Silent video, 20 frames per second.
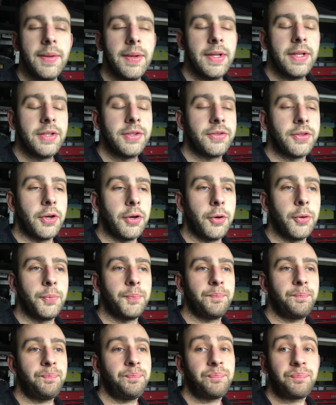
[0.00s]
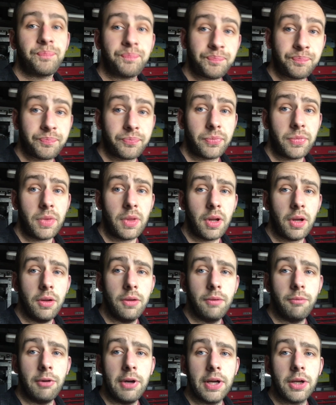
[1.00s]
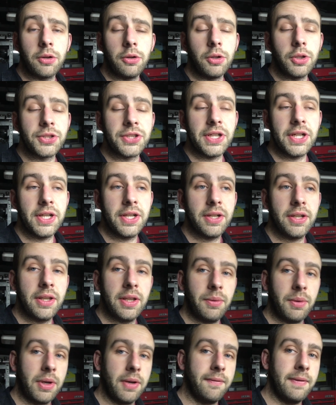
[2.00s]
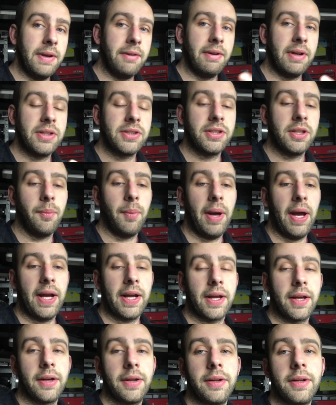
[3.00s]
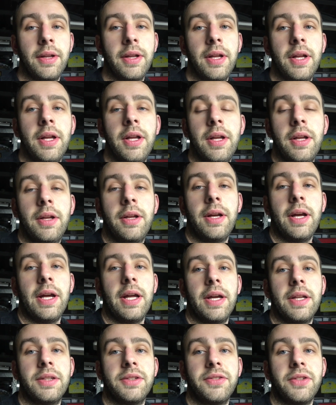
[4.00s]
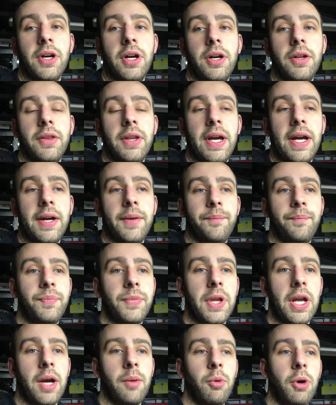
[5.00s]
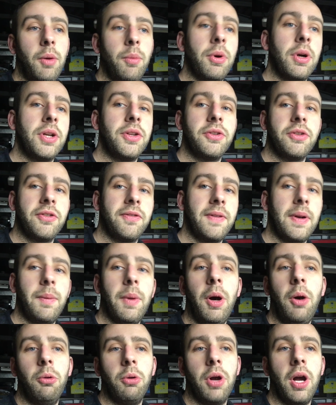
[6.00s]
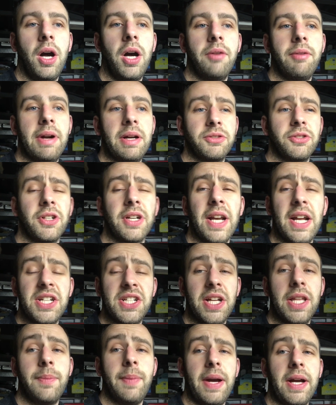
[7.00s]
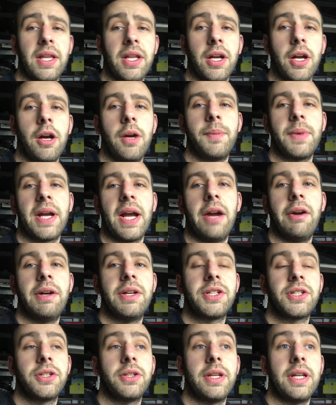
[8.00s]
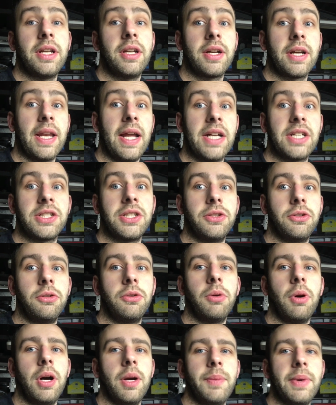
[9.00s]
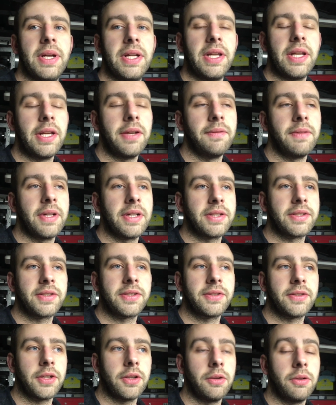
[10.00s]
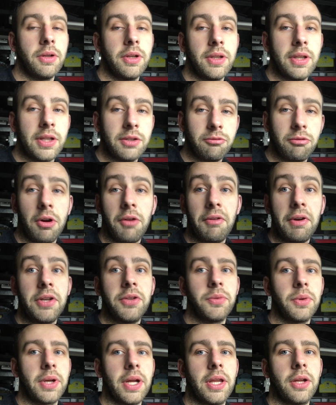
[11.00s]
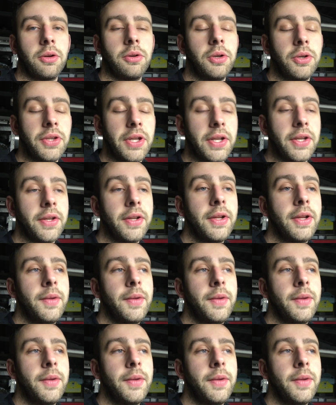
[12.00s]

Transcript: So rear quarter, then we're going to flip around to the back and start on that. And what I'll probably do is flip the whole car around, so I can actually get the back of the car in my garage, and then I can actually do quite a bit in the evenings. So that's why I really just want to get the quarter done.